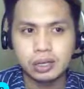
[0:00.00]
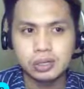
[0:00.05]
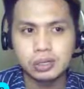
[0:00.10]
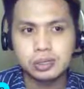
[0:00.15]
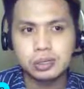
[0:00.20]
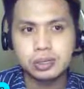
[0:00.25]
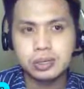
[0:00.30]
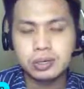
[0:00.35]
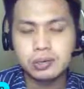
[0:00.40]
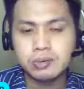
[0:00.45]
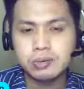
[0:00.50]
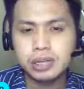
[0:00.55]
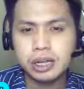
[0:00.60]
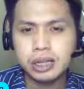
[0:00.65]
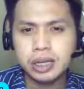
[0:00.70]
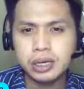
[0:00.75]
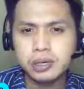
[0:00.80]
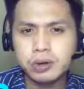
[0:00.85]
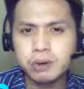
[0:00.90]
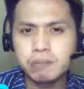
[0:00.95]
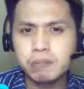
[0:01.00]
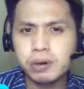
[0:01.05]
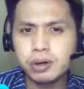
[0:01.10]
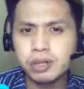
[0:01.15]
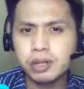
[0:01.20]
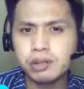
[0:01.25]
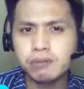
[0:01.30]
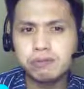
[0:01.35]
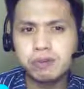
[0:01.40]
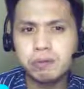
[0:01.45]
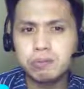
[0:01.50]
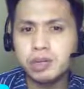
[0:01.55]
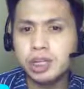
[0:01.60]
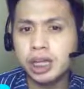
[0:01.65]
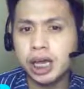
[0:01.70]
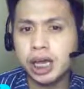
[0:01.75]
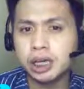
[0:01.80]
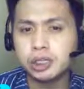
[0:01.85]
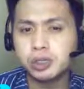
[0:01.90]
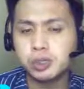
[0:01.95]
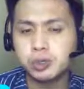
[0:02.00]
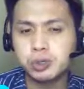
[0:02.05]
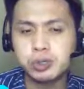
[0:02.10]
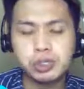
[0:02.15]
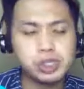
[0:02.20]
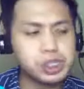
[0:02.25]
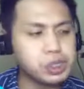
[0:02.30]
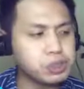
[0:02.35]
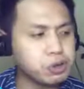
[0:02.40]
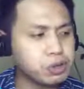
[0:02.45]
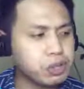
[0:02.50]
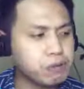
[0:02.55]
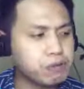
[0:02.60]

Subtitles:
So the linear model of communication, consider